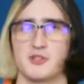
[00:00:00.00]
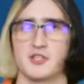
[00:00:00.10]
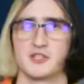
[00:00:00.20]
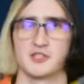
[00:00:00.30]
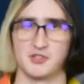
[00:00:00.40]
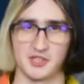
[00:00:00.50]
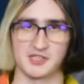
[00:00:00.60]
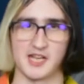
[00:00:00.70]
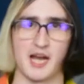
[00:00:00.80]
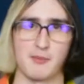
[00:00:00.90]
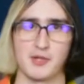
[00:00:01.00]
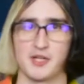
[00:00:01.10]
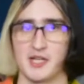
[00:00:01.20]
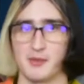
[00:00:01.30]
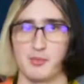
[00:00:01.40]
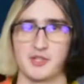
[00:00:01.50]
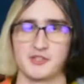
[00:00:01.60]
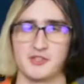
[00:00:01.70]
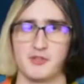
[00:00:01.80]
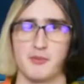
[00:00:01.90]
list, you can tap it and it brings
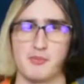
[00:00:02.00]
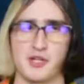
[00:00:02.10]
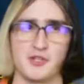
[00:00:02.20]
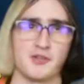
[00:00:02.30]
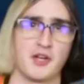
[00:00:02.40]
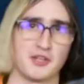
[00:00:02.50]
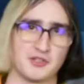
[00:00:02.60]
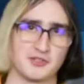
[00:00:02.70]
you to a menu, and then you